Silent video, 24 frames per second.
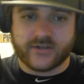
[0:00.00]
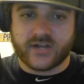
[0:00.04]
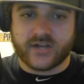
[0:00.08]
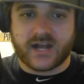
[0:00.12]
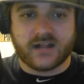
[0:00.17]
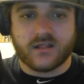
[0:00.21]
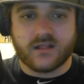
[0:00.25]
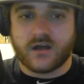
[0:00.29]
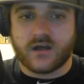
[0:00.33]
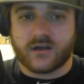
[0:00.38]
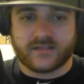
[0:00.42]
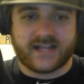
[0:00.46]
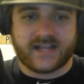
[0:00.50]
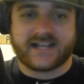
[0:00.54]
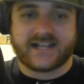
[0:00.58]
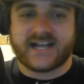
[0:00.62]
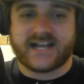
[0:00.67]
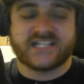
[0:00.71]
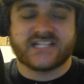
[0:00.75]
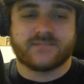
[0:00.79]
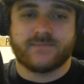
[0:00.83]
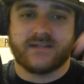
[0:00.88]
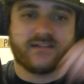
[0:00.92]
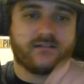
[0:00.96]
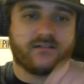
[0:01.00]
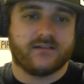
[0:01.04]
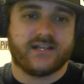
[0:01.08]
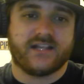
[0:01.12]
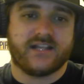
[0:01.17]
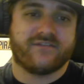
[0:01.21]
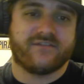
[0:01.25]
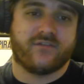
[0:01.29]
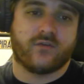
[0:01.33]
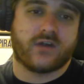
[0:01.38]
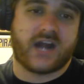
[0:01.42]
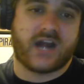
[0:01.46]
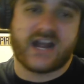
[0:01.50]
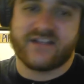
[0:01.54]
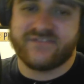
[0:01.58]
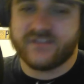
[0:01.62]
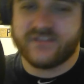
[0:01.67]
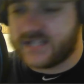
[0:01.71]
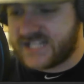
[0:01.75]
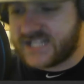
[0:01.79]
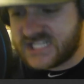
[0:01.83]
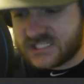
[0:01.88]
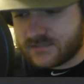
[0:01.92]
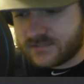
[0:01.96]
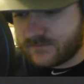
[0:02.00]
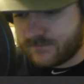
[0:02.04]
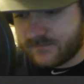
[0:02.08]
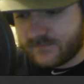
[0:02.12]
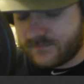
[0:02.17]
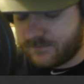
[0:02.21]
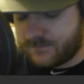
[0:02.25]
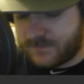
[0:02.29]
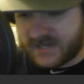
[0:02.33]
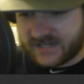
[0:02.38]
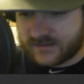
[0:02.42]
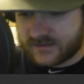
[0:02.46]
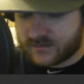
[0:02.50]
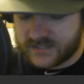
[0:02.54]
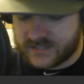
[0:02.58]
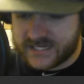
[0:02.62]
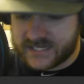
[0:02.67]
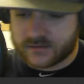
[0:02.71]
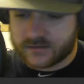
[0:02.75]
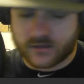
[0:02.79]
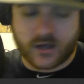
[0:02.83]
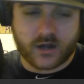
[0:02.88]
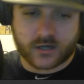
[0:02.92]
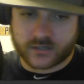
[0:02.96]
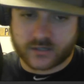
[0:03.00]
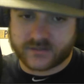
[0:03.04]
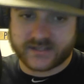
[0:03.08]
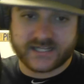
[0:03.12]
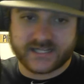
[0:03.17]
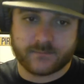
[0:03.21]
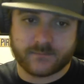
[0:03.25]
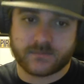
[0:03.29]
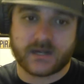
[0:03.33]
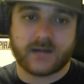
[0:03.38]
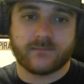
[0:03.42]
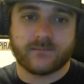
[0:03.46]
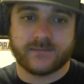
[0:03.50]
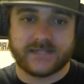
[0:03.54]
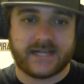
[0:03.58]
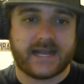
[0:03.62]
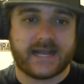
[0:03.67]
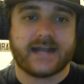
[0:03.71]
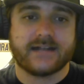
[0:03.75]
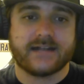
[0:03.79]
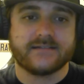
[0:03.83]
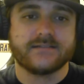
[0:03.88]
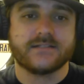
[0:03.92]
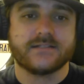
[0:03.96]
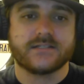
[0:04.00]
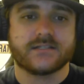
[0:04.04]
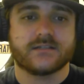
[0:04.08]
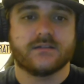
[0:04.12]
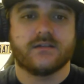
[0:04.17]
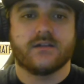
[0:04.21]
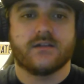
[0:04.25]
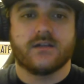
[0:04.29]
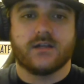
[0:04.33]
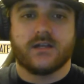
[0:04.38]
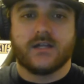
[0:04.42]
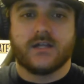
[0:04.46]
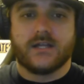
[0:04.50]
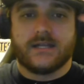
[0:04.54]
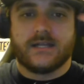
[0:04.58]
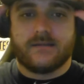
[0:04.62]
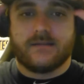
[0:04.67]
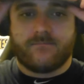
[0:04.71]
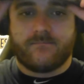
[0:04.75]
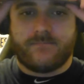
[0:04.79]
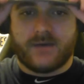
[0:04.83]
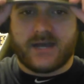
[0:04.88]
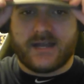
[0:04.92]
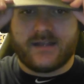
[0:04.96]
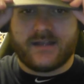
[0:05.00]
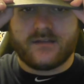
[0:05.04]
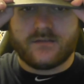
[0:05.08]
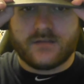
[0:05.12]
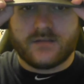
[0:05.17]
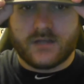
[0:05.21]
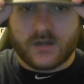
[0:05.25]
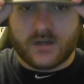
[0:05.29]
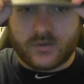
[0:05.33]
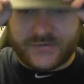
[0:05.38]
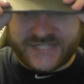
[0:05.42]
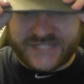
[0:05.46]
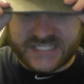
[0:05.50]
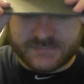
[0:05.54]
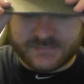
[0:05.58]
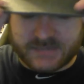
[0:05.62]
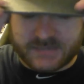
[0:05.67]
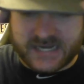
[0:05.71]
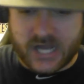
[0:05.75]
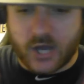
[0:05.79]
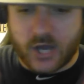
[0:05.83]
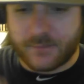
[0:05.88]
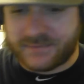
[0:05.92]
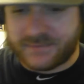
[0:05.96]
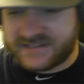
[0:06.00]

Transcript: how long that guy's been in the league for. I feel like he's been in the league longer than he probably has. But, he's been helping